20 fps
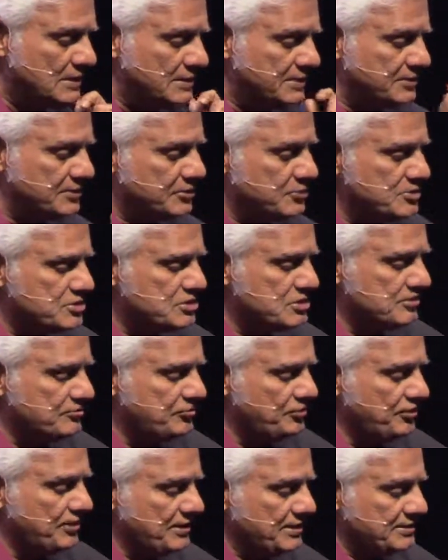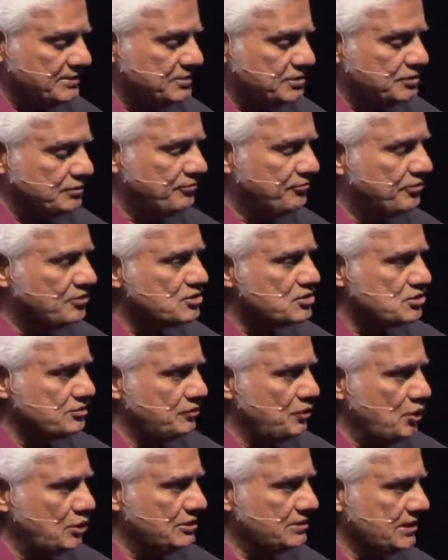In the Christian faith, you first
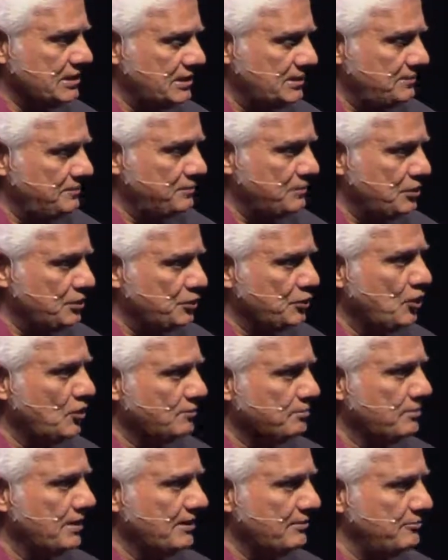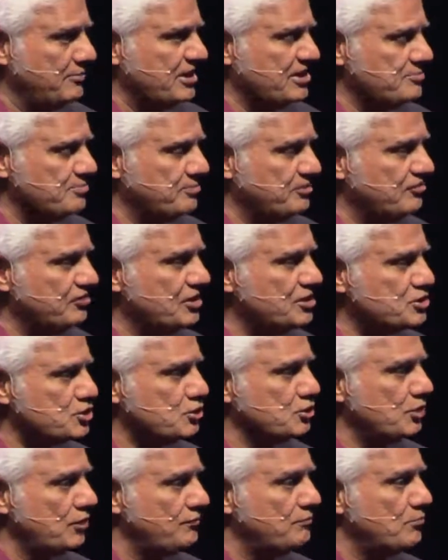of all come, not by
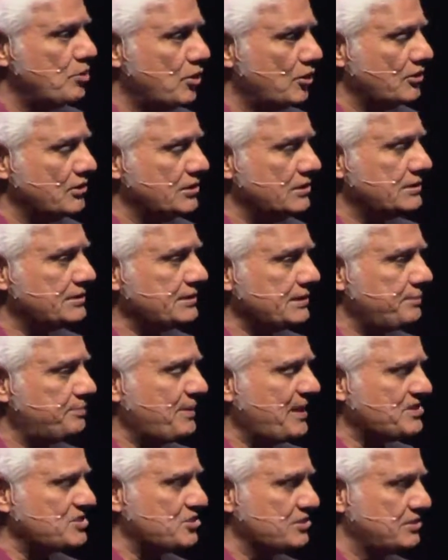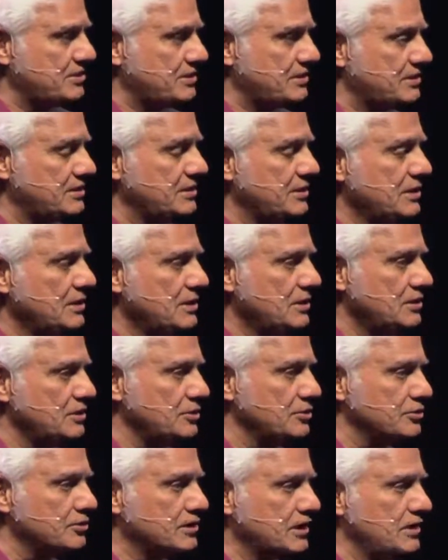virtue of moral capacity,
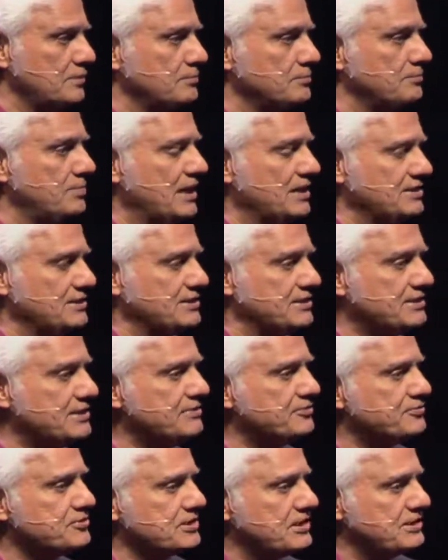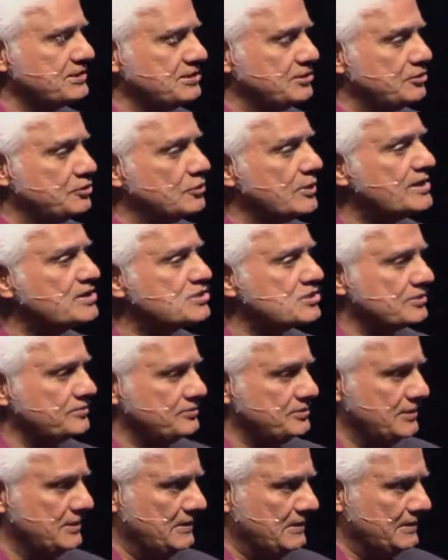you come by the gift and the grace
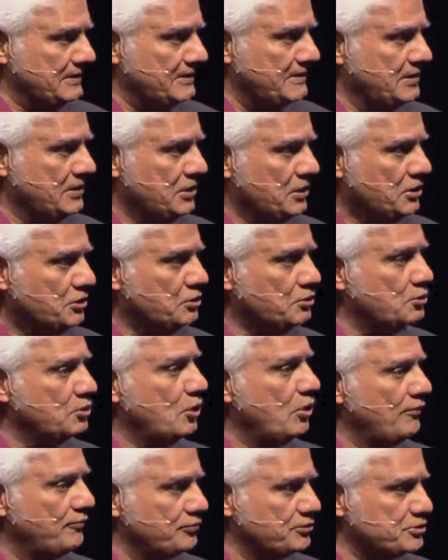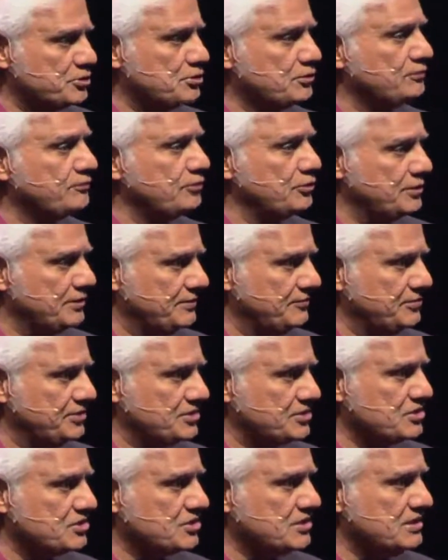of God, who offers you
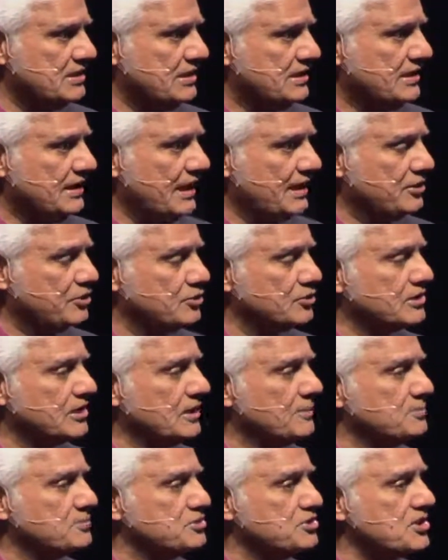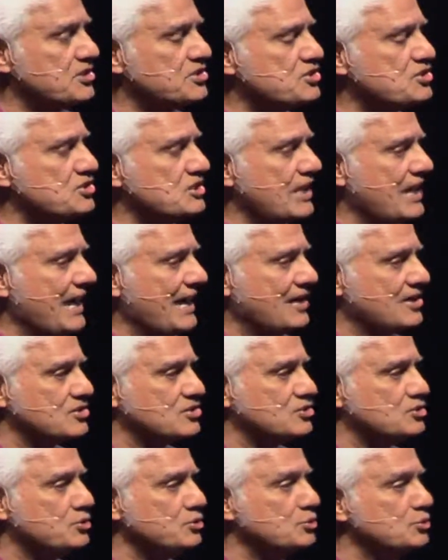forgiveness, and you come just
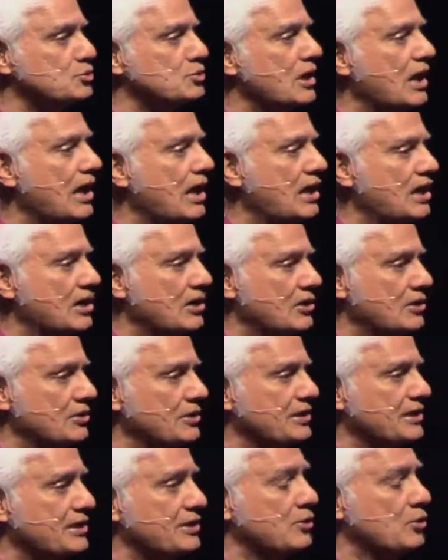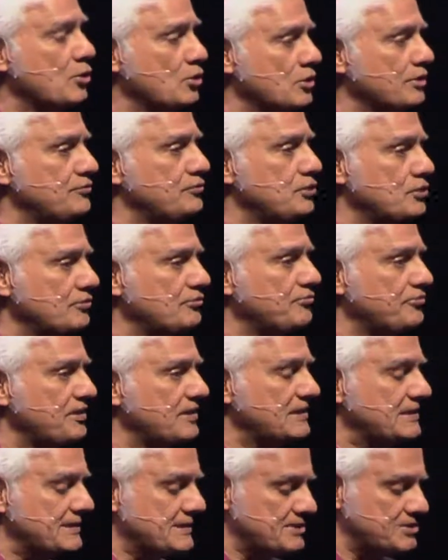as you are in all of your
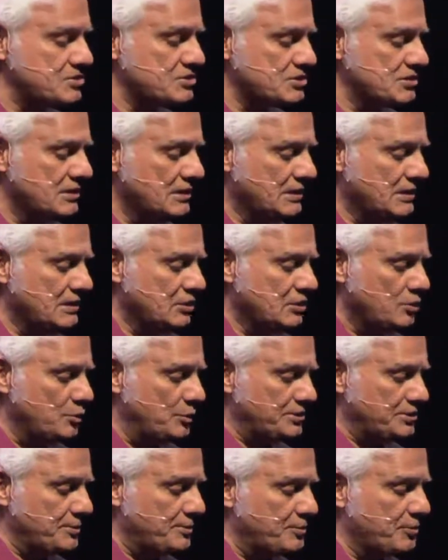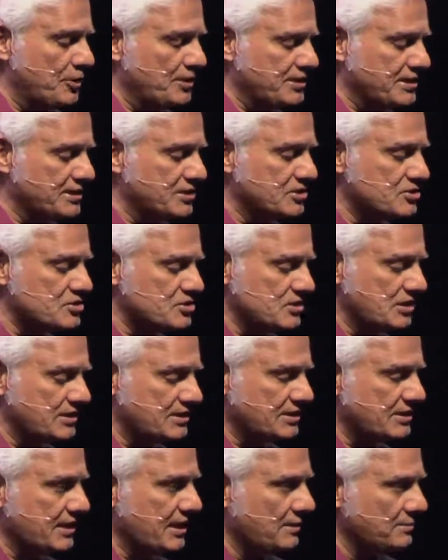failings. When the prodigal
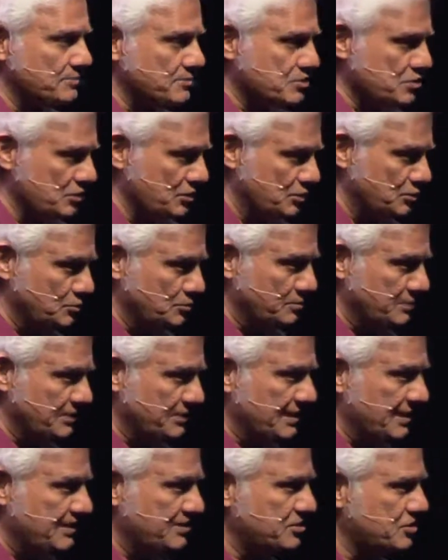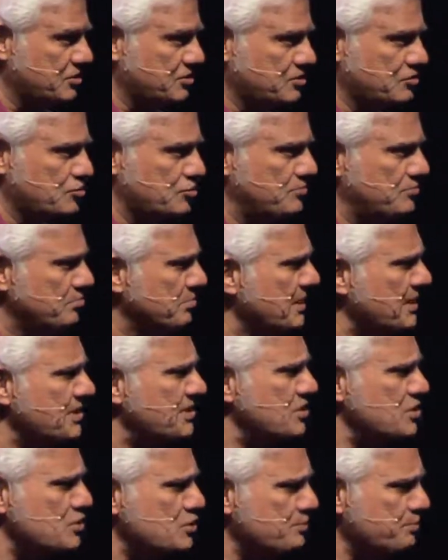son comes home in that
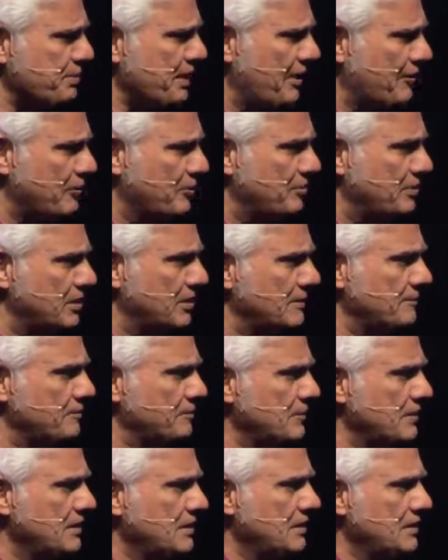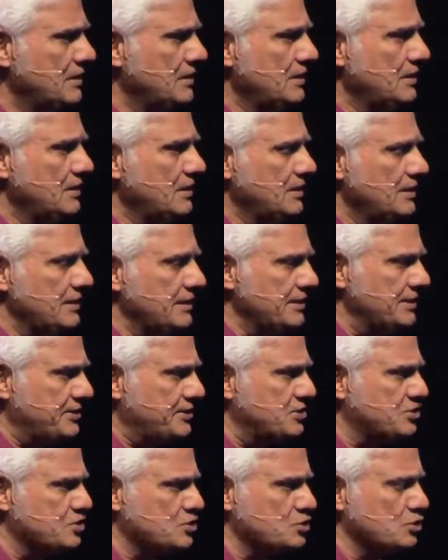tremendous parable, it
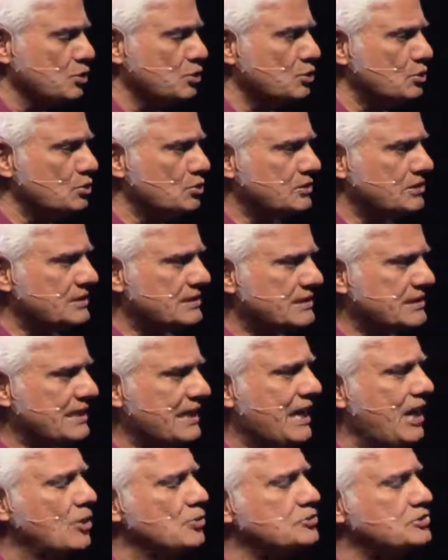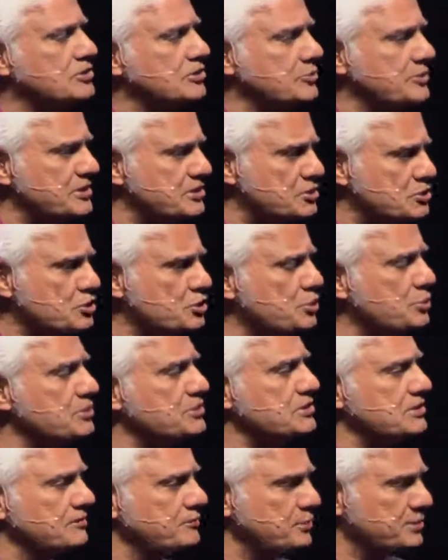is so
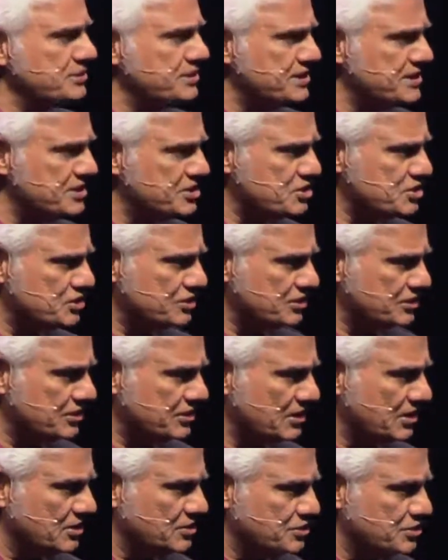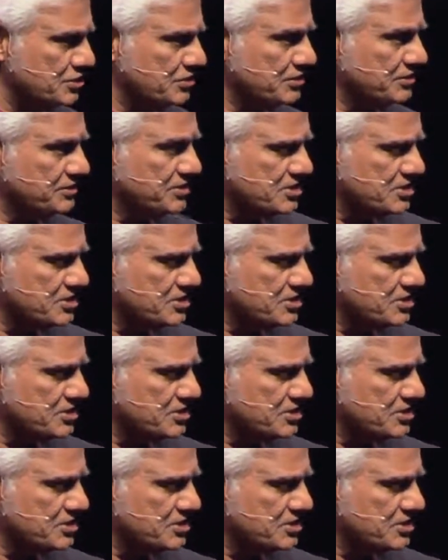counterintuitive within Eastern culture.